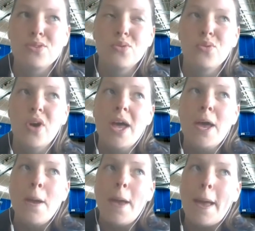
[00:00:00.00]
So
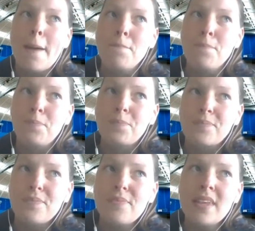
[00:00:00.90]

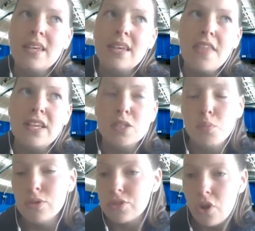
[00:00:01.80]
I think
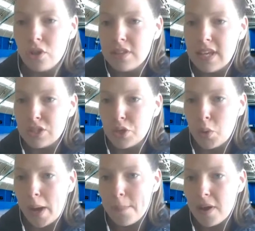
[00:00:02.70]
Sport Scotland then took
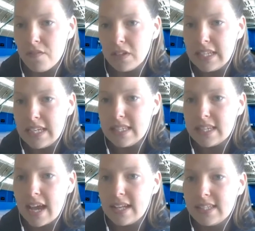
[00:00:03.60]
quite a bit of a lead
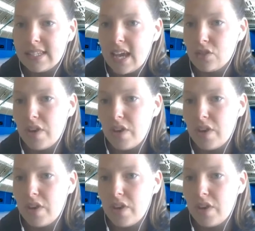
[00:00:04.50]
and said,